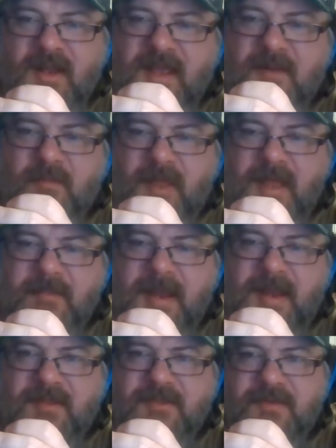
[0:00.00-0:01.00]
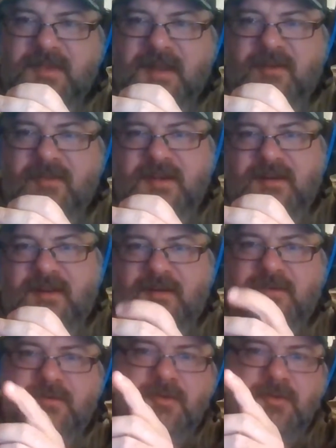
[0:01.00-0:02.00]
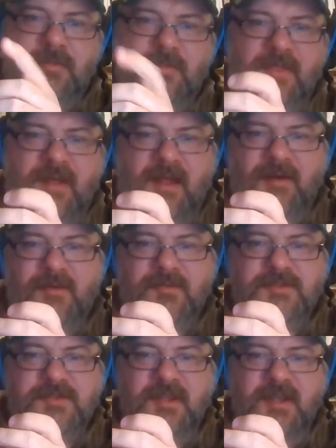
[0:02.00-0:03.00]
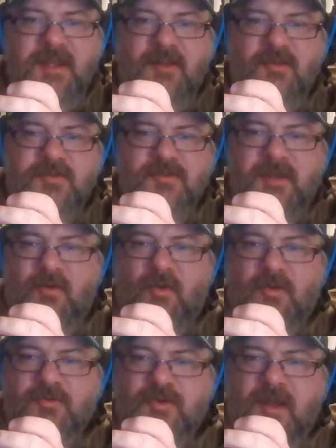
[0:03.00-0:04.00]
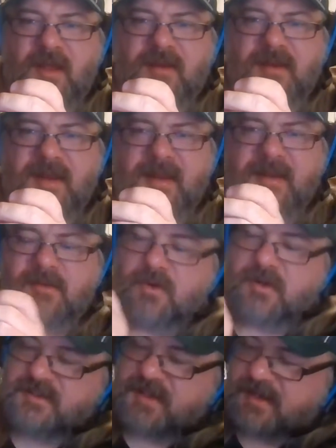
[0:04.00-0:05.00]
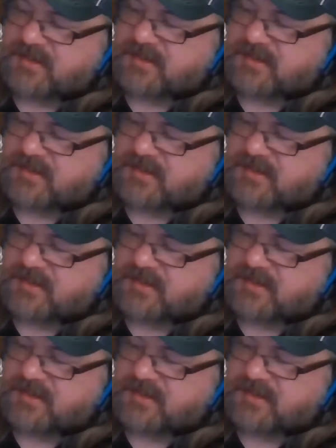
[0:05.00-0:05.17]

and Black Panther there, and then Doctor Doom, Thanos. Looks like Ultron, and what is that, a